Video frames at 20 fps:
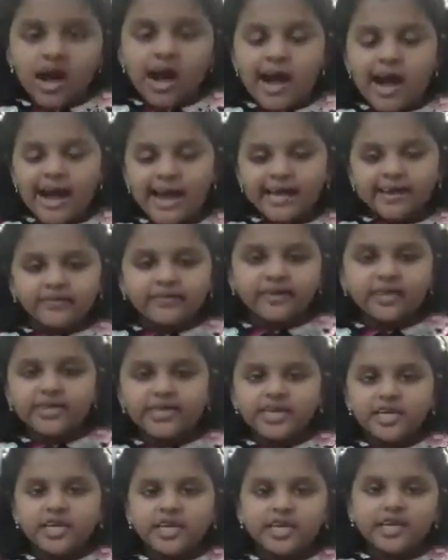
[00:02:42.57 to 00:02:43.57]
I will
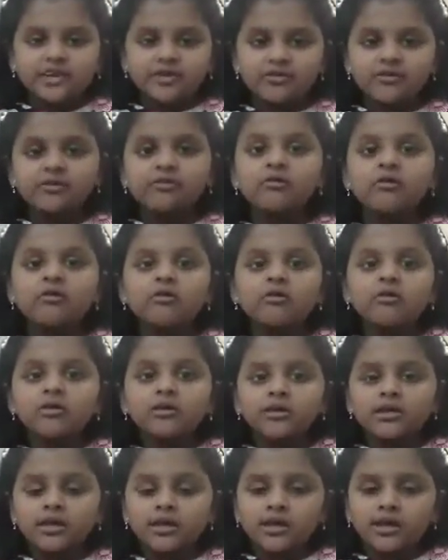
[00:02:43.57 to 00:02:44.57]
tell you
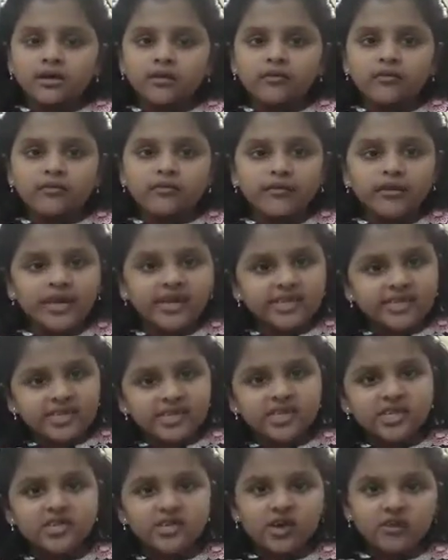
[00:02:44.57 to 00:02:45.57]
the
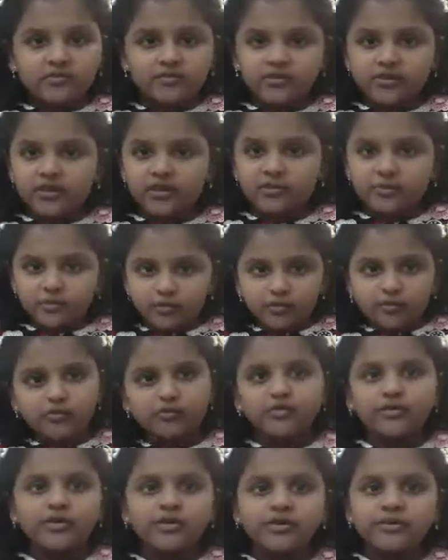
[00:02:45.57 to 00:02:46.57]
phases of the
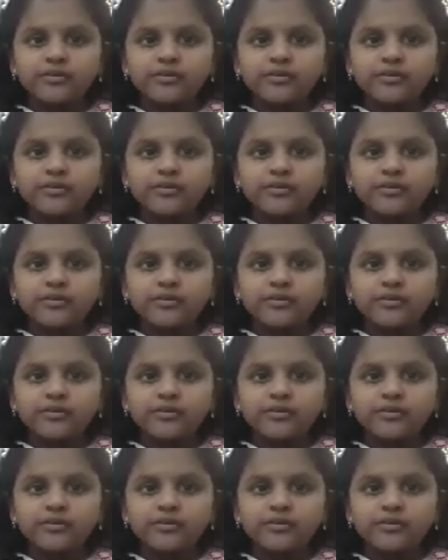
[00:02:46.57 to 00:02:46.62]
moon.